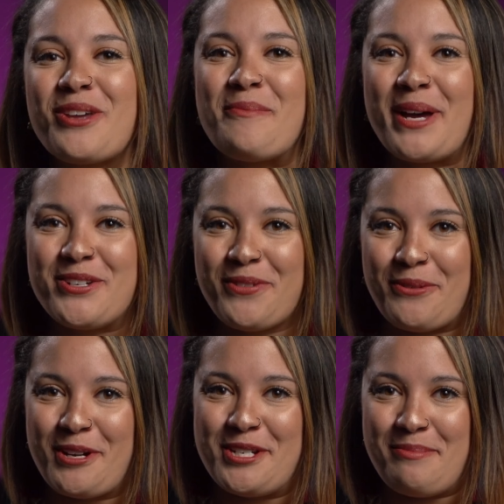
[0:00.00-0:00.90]
R
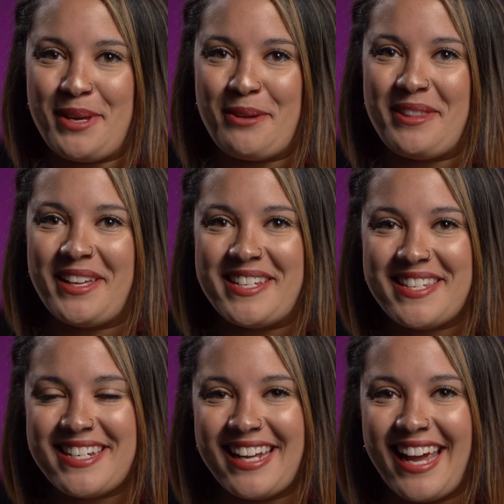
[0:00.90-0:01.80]
G B
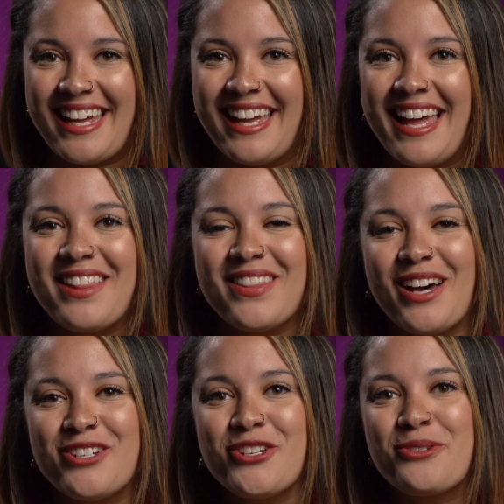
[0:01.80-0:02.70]
lights, okay?
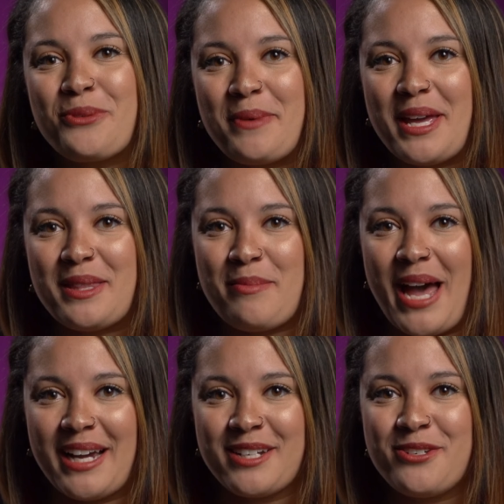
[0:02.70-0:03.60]
So just keep that in
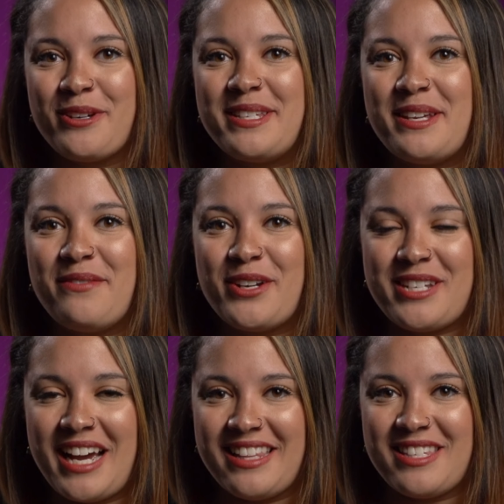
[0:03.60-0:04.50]
mind as well.
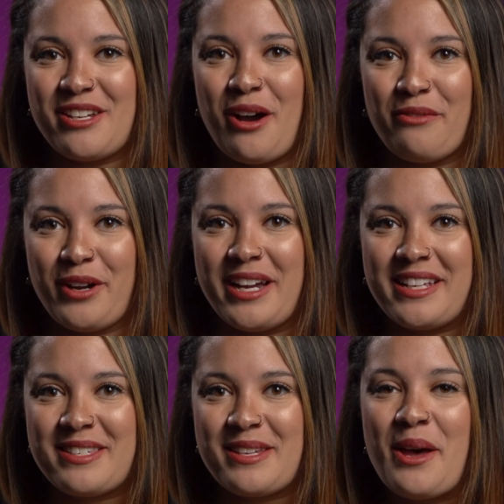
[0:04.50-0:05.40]
But
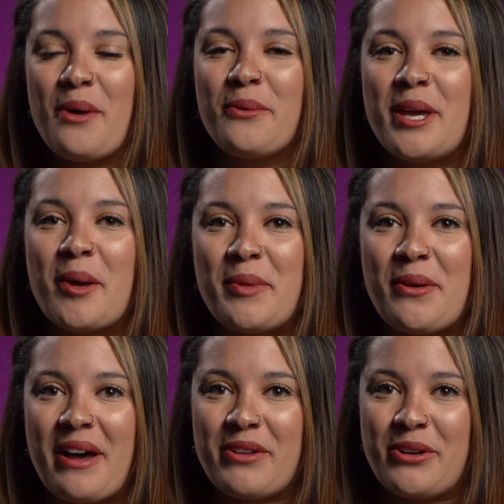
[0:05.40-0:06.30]
from a traveling
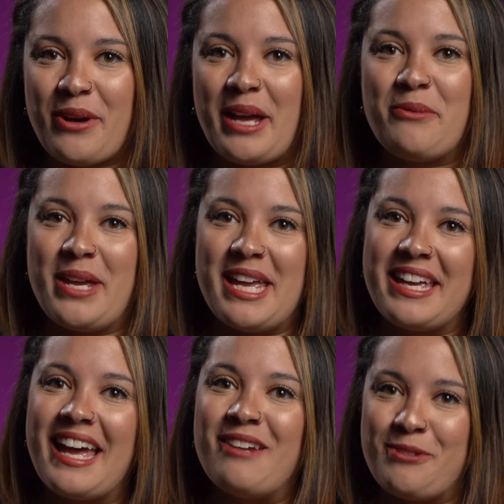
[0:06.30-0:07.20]
standpoint, you really can't go
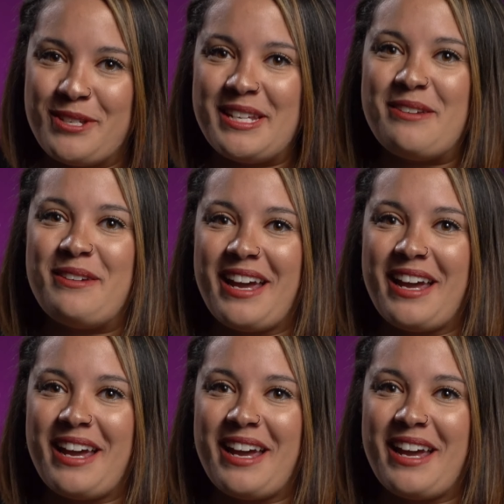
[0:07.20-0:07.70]
wrong with this thing.